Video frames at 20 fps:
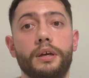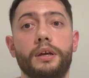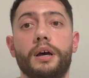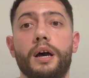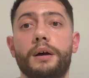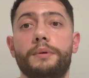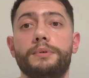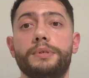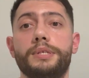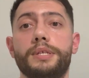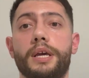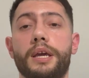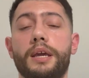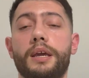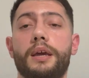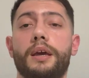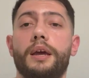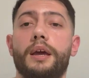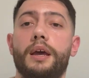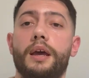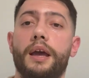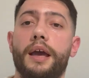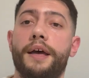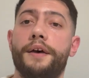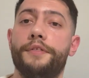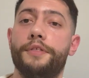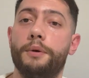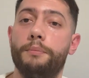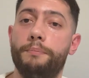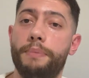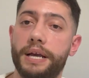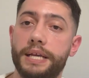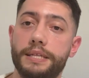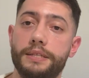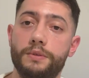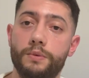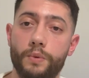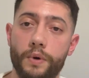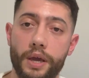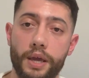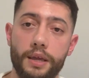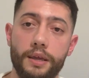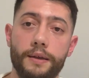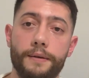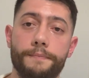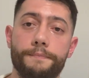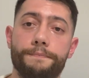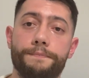I would say, and the best way,